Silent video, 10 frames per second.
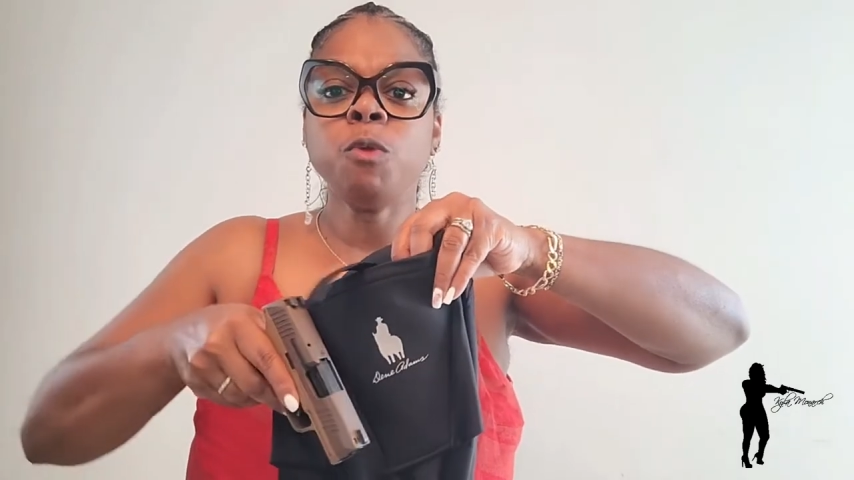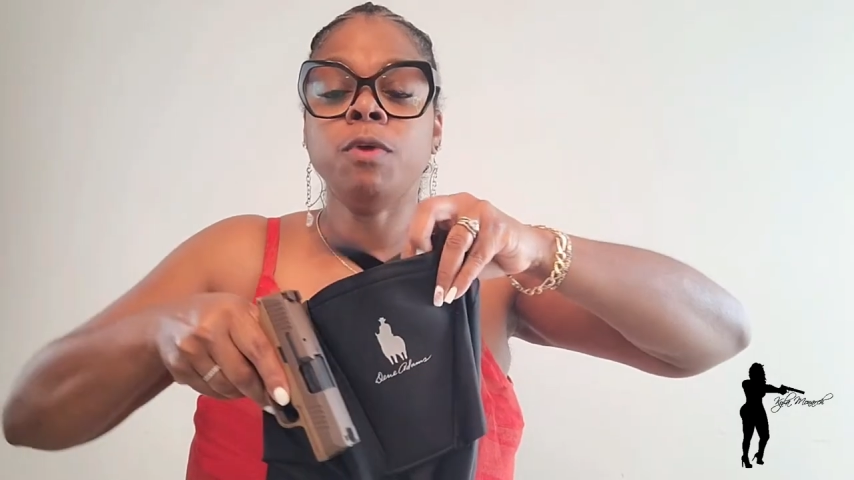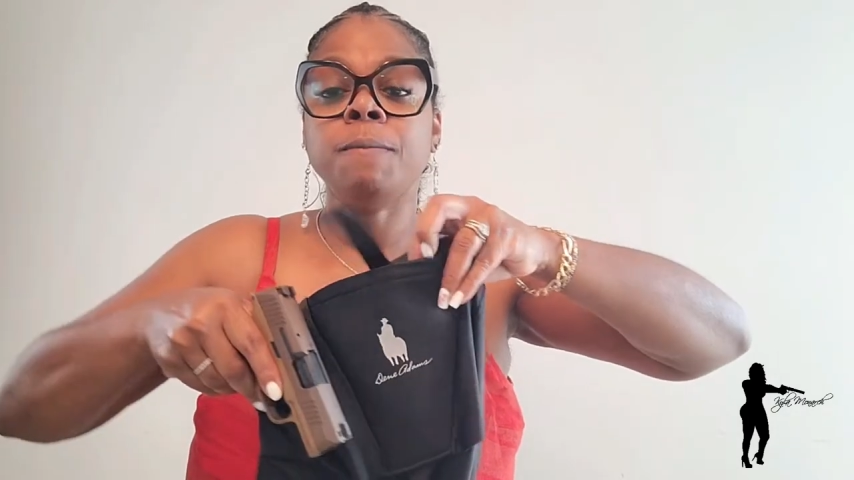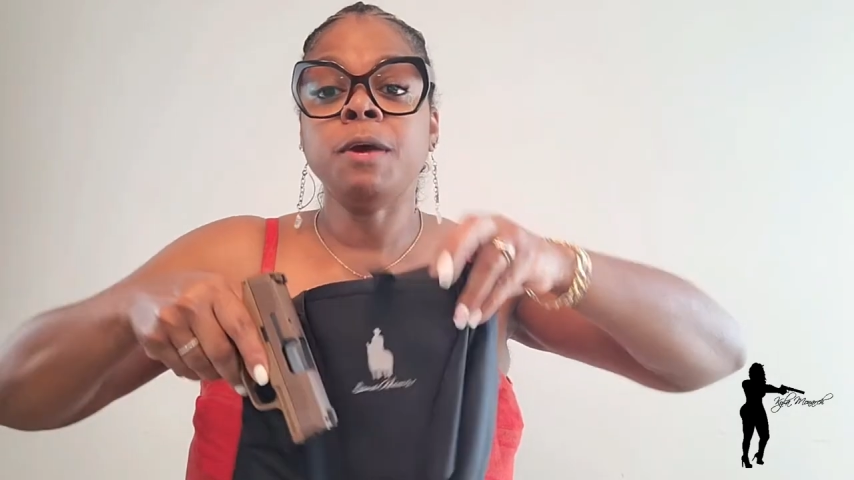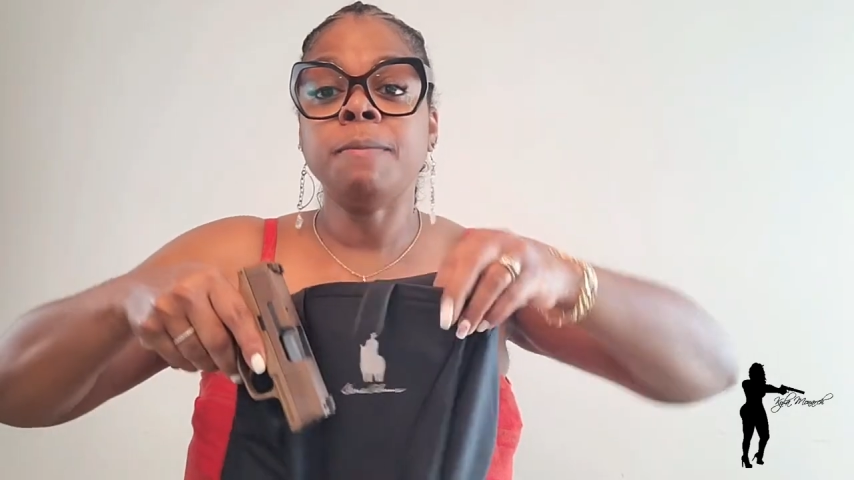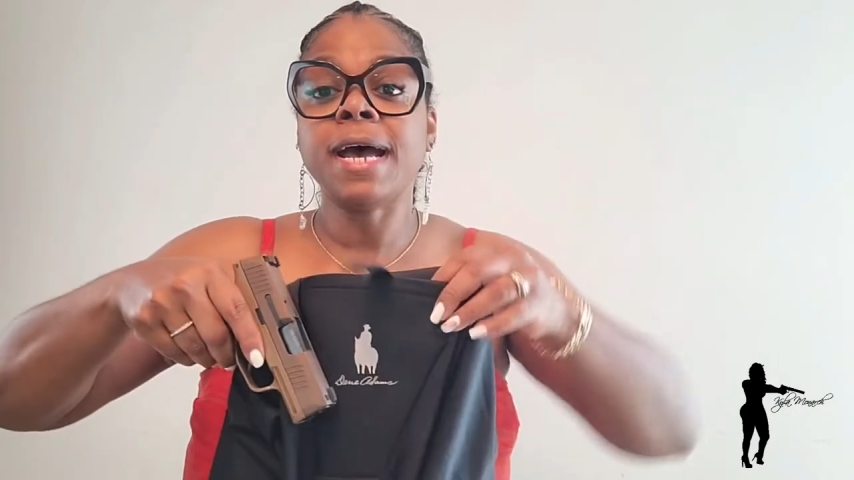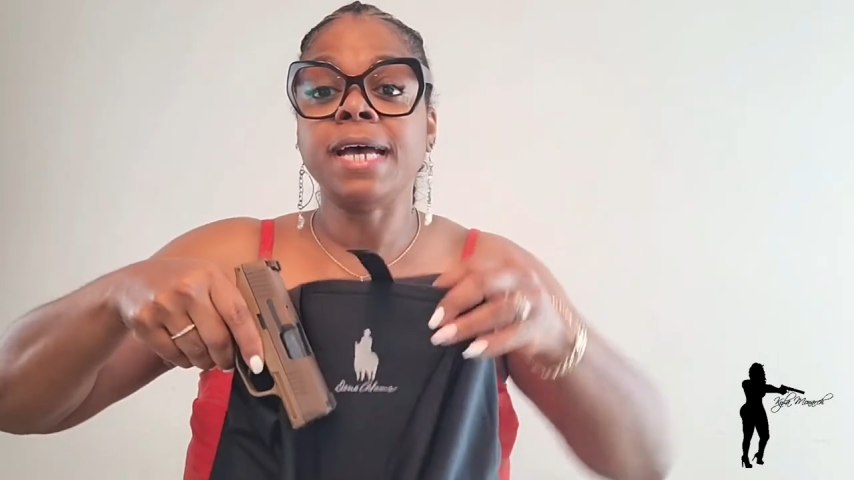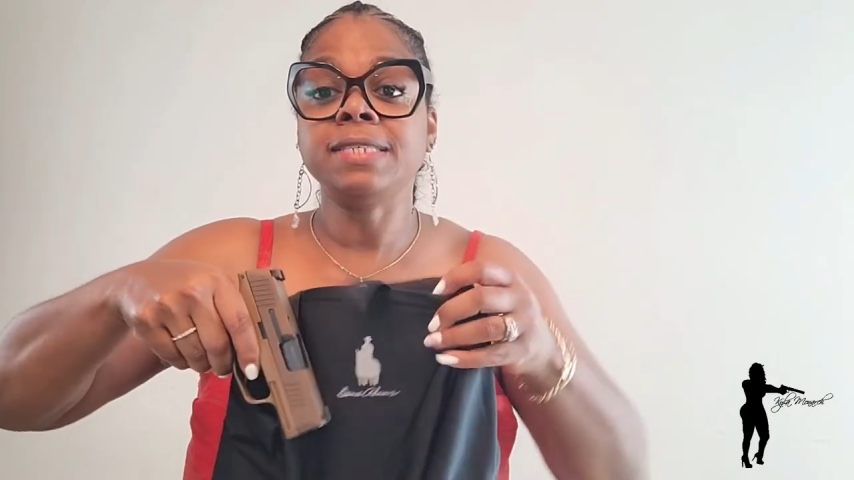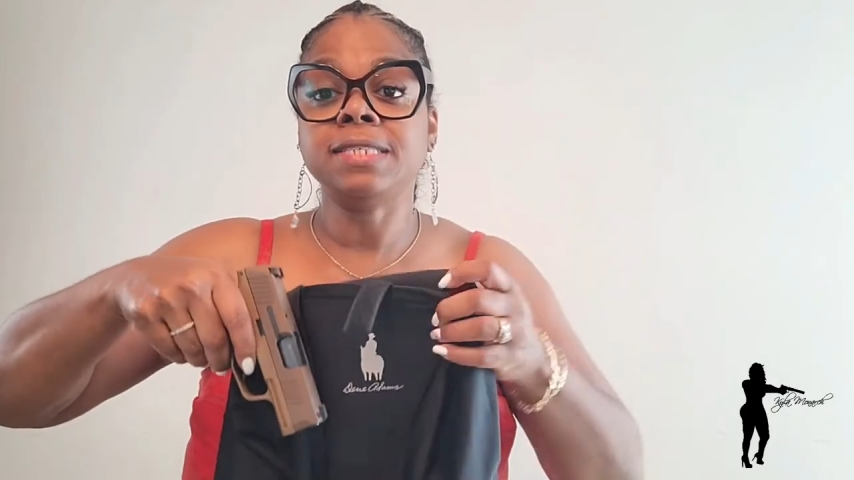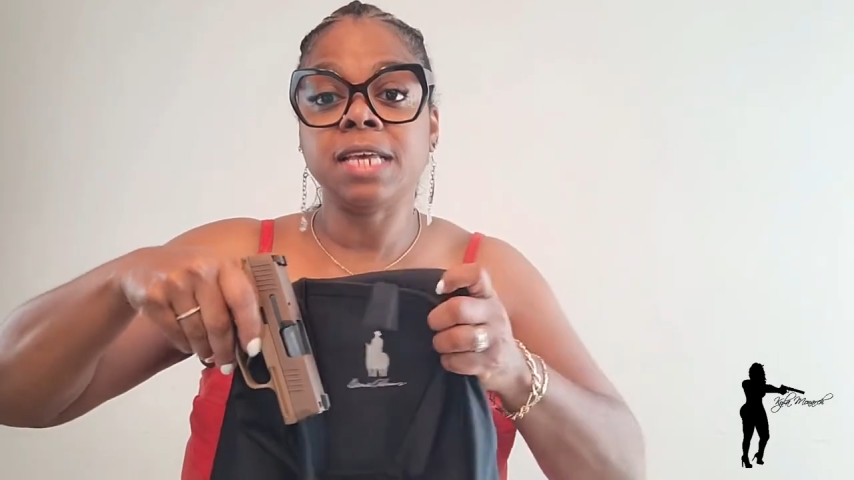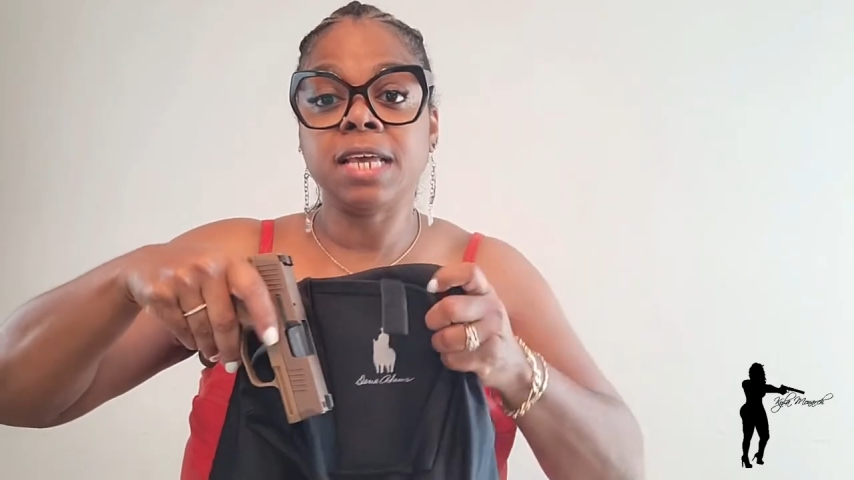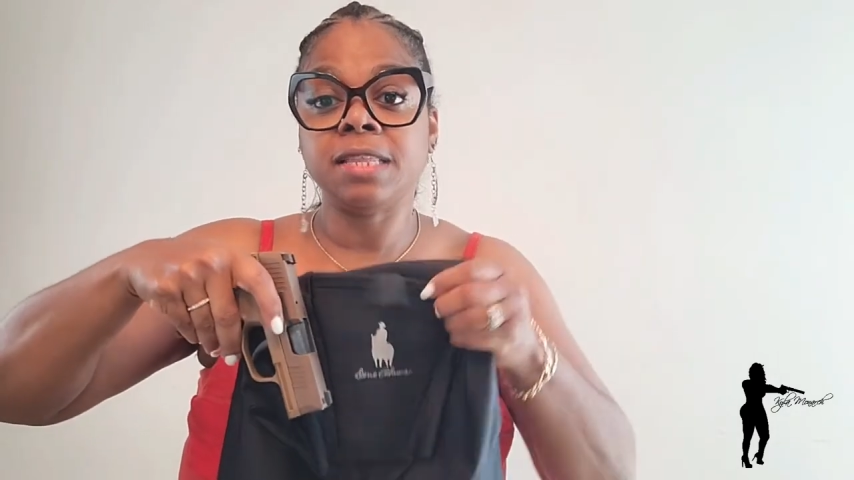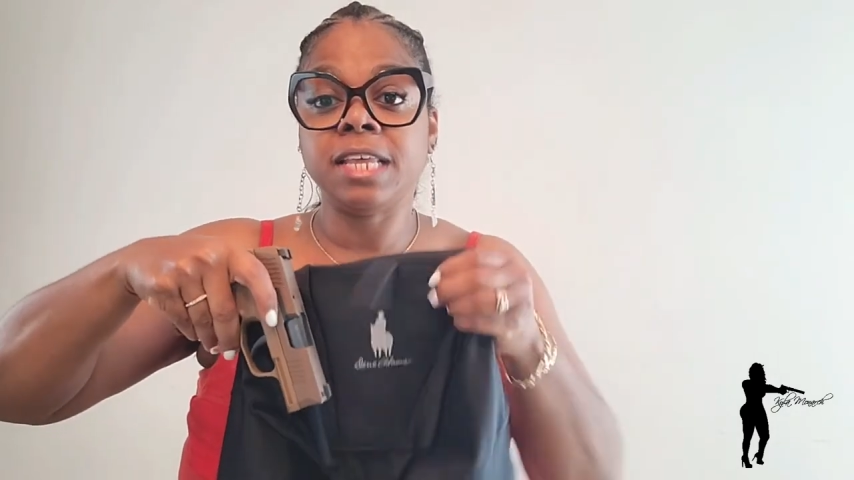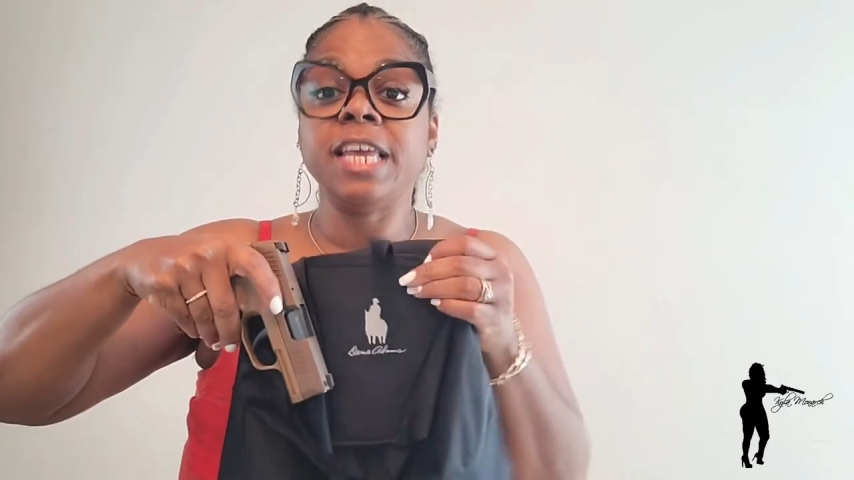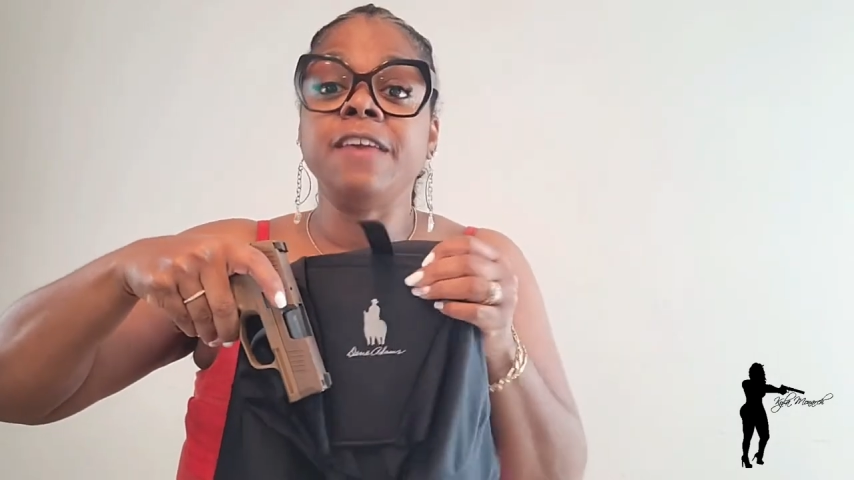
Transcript: remember I said that